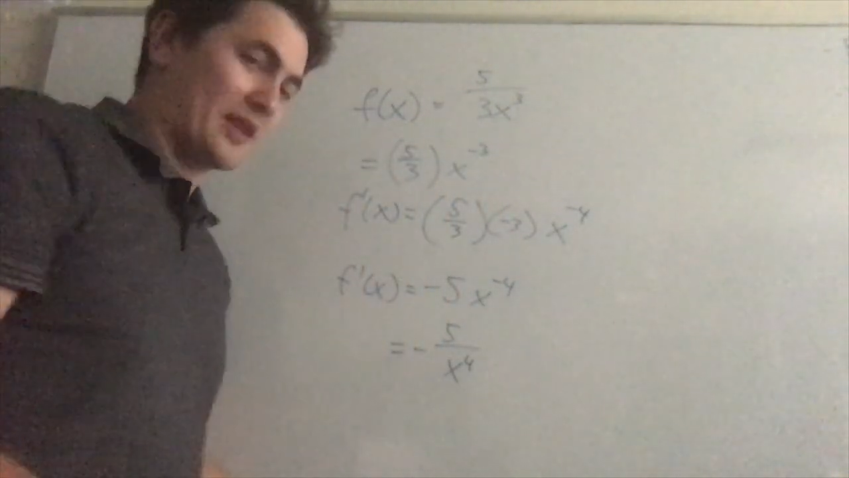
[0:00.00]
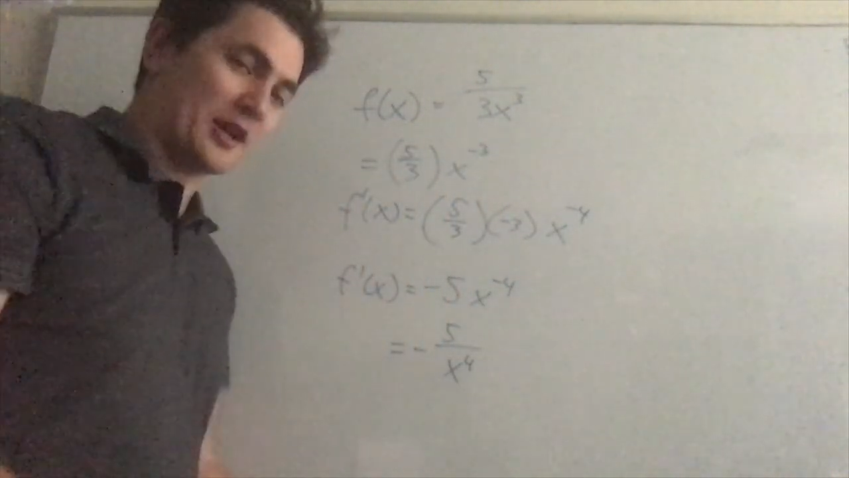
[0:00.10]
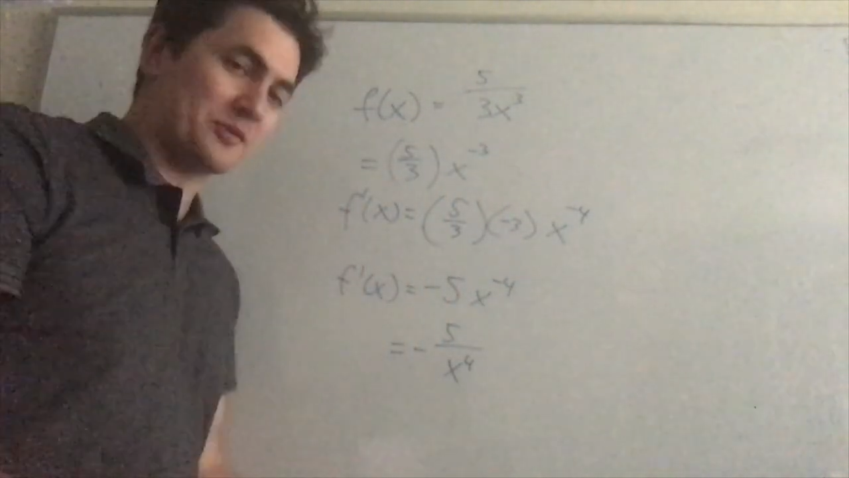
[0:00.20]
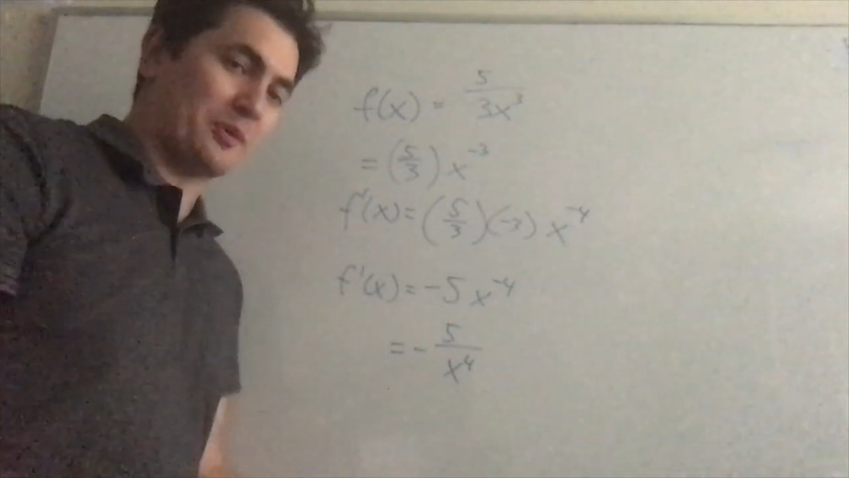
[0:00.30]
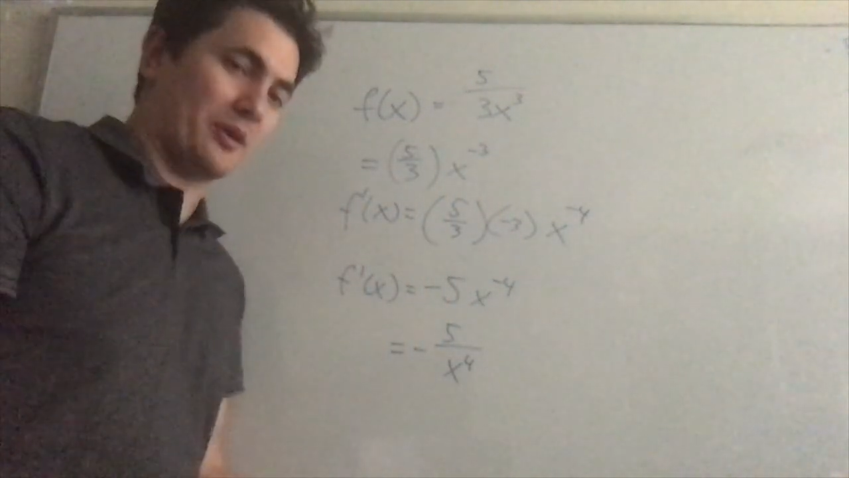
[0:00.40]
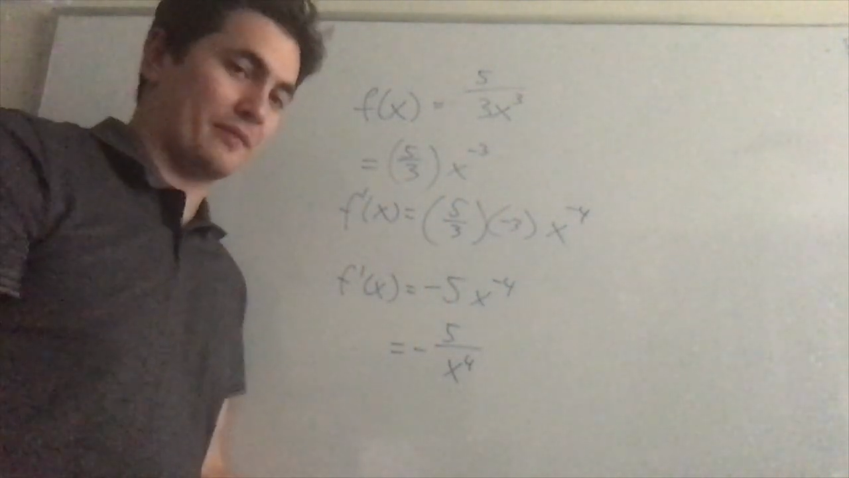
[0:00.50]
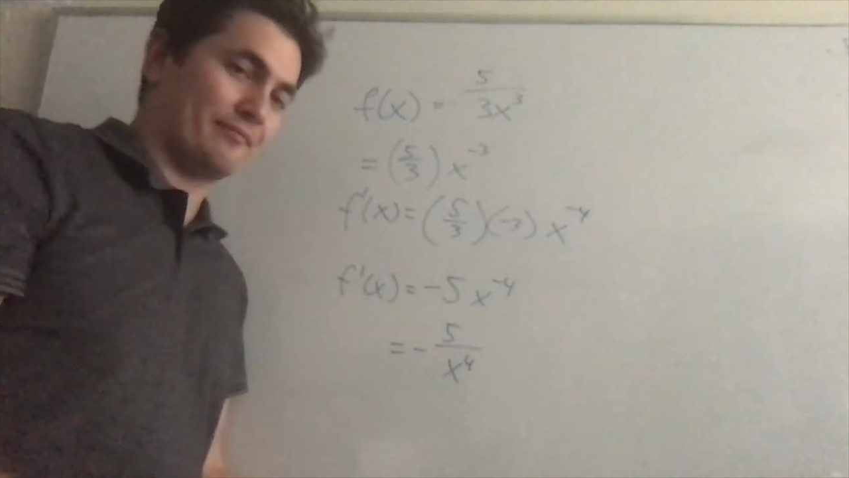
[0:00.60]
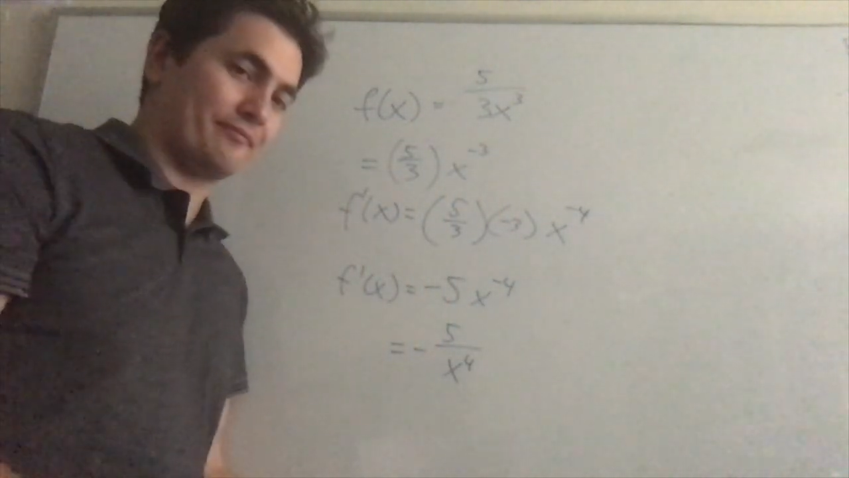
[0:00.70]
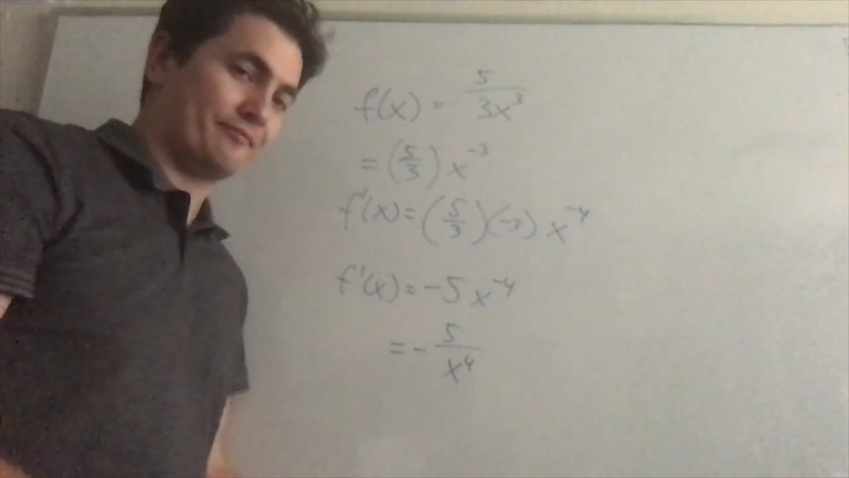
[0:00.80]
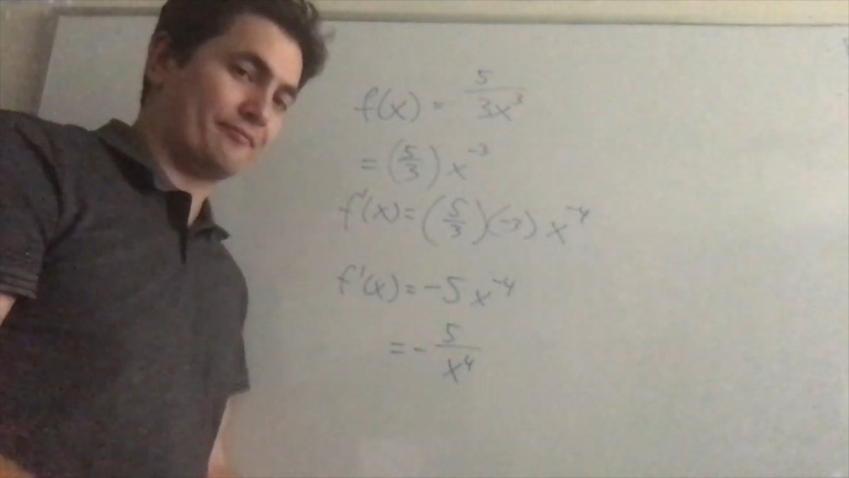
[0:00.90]
exponent,
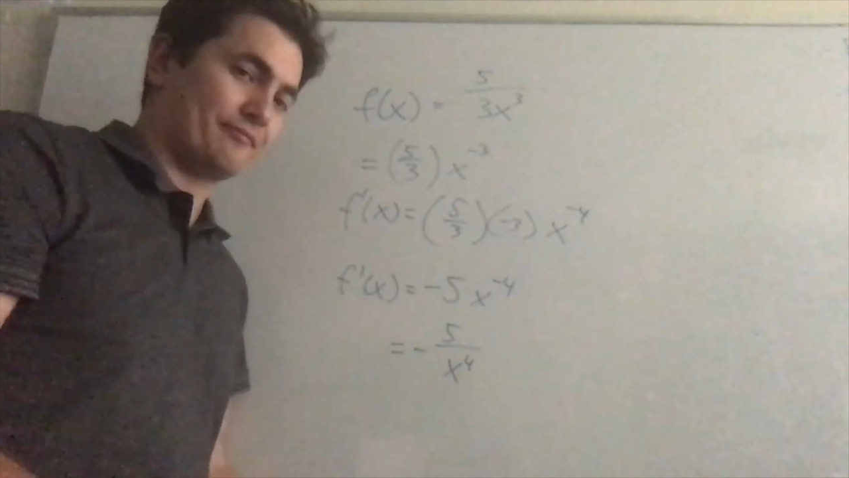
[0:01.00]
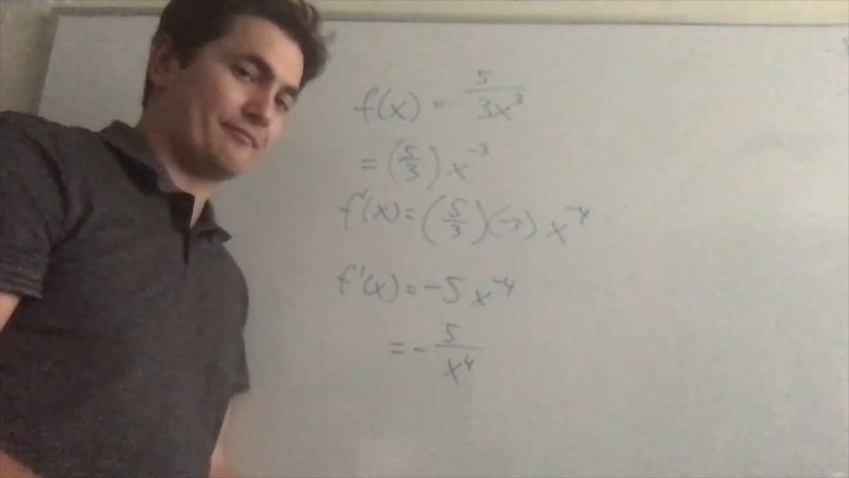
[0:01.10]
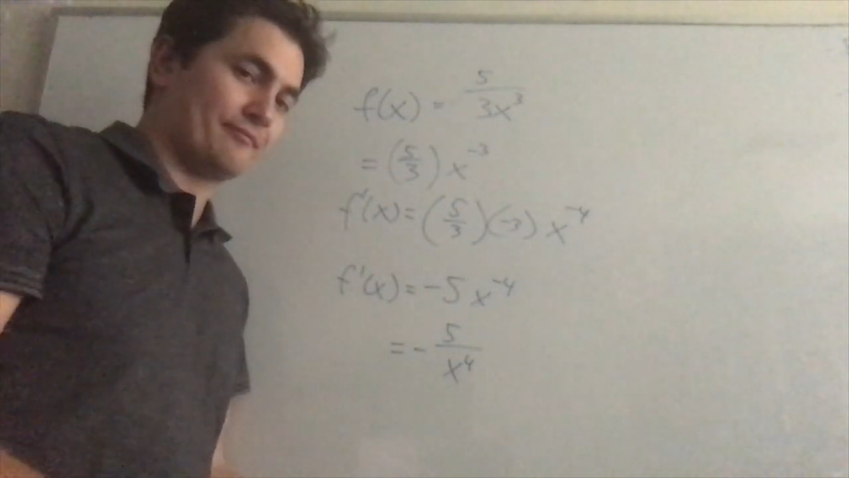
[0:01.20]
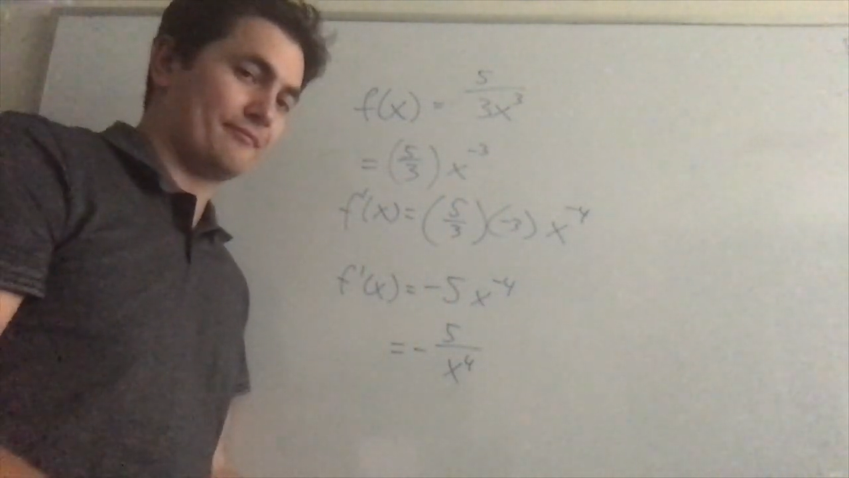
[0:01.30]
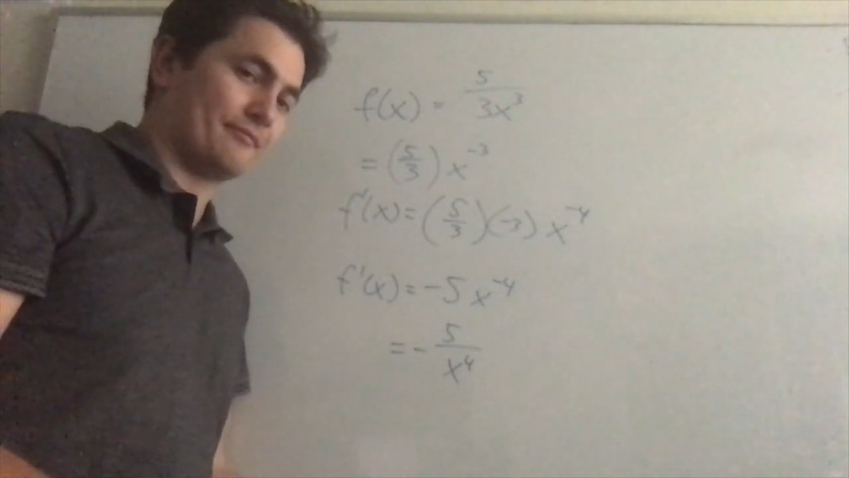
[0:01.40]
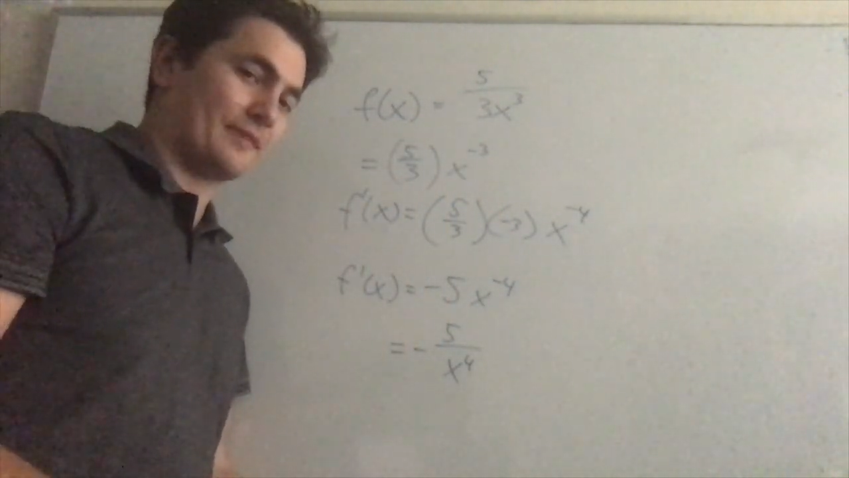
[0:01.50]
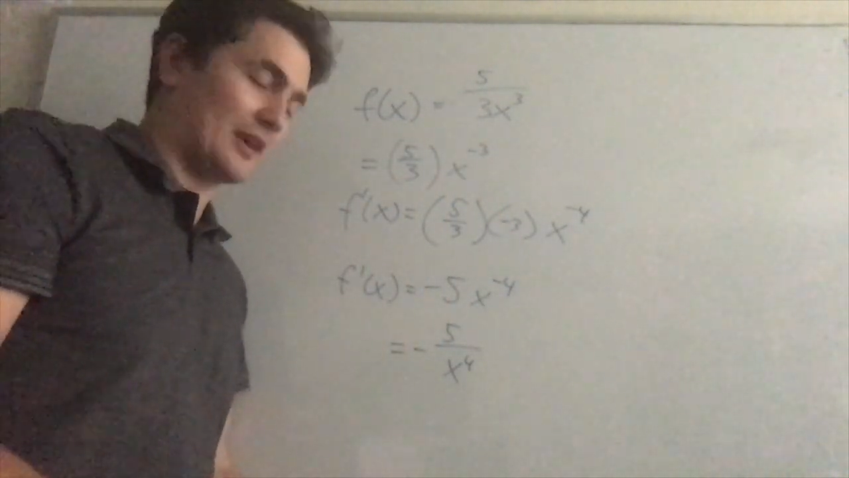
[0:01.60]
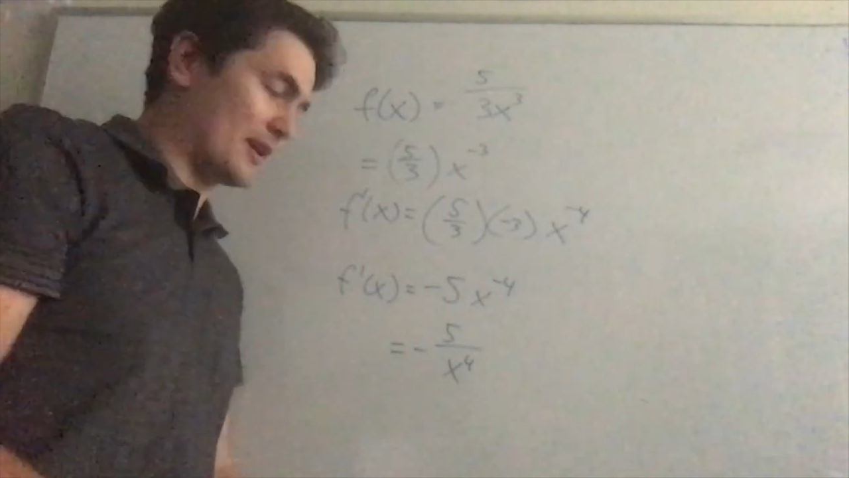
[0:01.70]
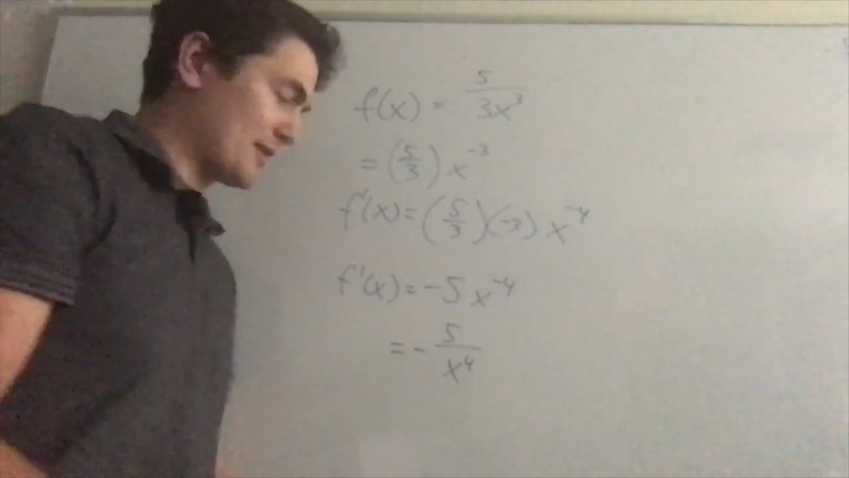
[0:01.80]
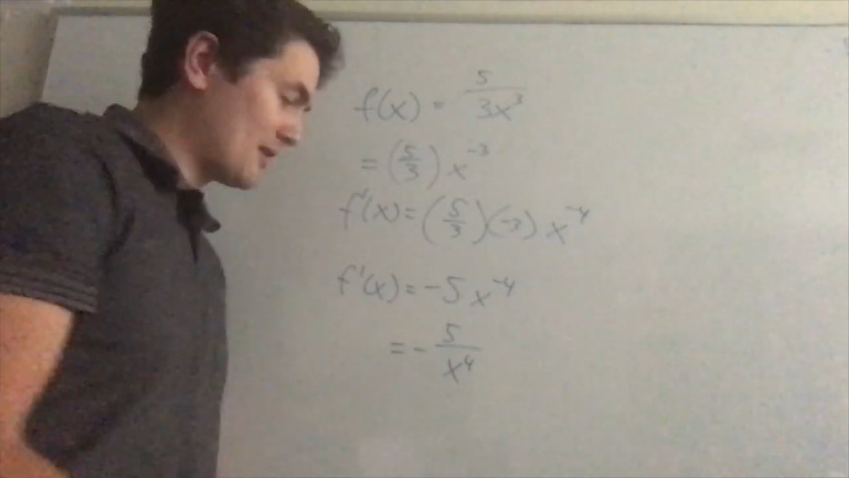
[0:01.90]

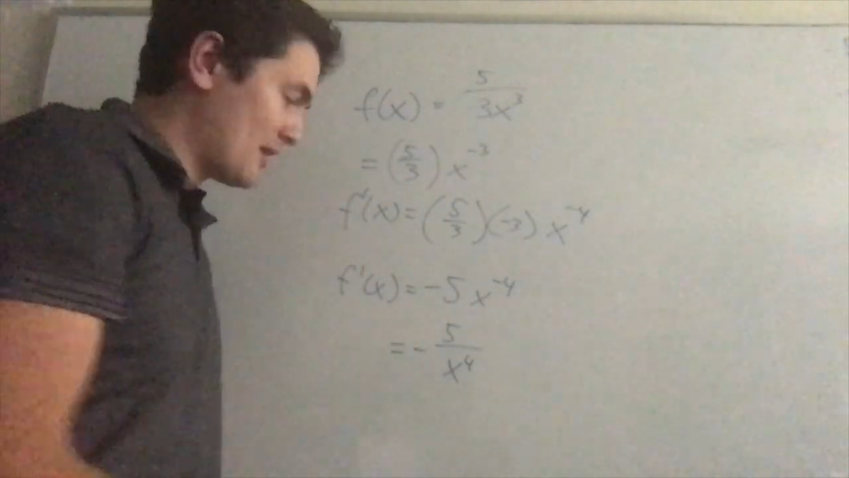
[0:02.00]
okay?